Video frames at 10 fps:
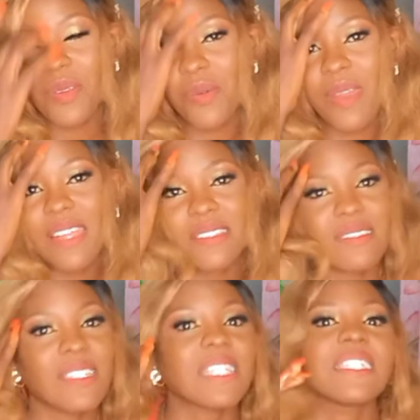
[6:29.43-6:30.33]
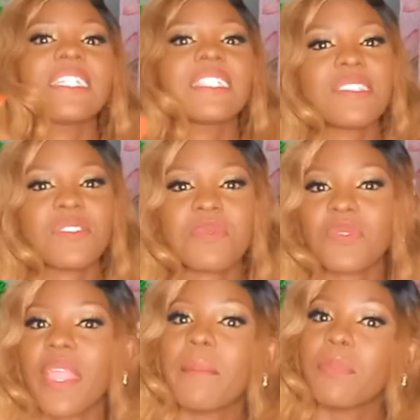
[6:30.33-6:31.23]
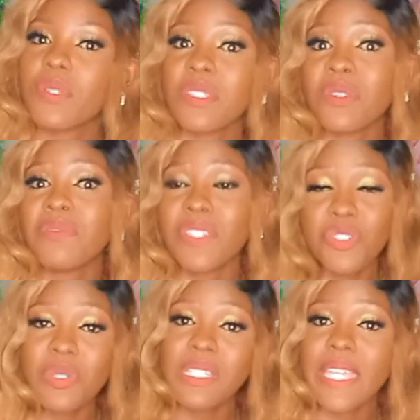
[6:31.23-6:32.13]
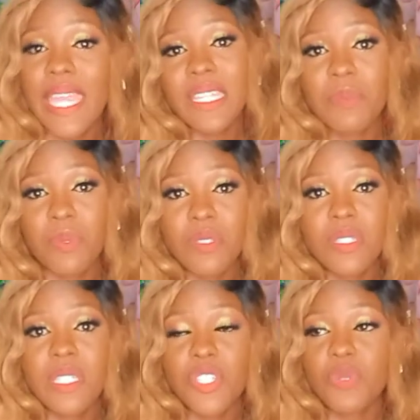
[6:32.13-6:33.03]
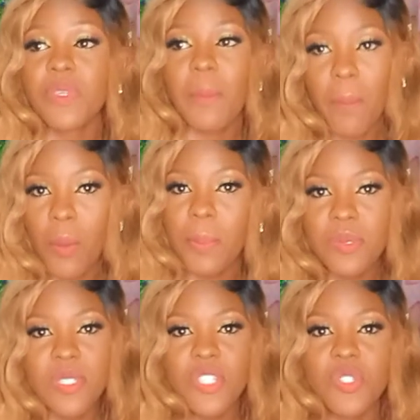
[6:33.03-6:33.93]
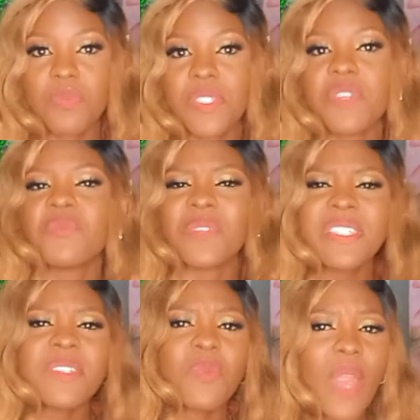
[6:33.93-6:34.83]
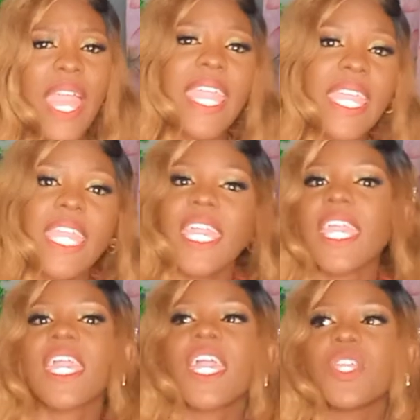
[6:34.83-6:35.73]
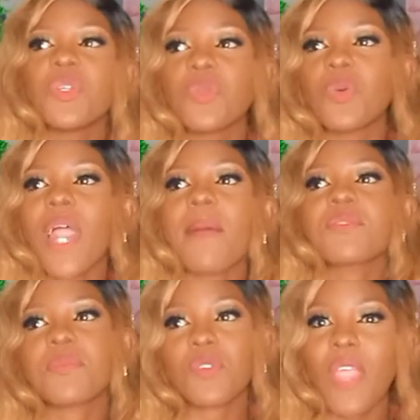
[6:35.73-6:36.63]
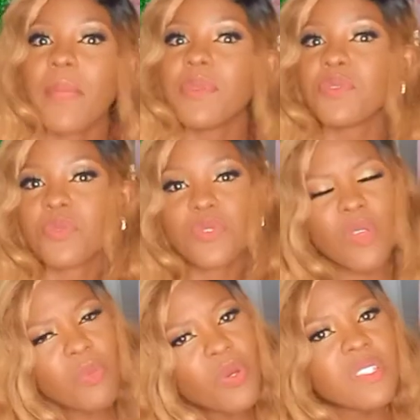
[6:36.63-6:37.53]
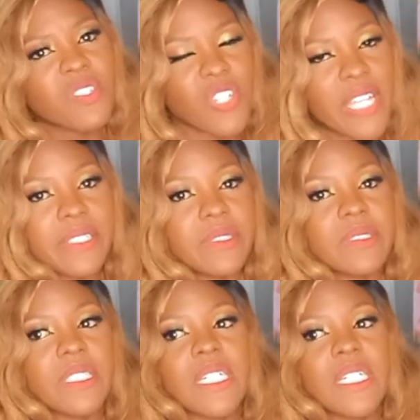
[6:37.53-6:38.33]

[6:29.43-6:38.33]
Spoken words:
go and click the subscribe button of literally anybody. There should be a purpose, there should be a reason why, you know, I'm subscribing to someone's channel.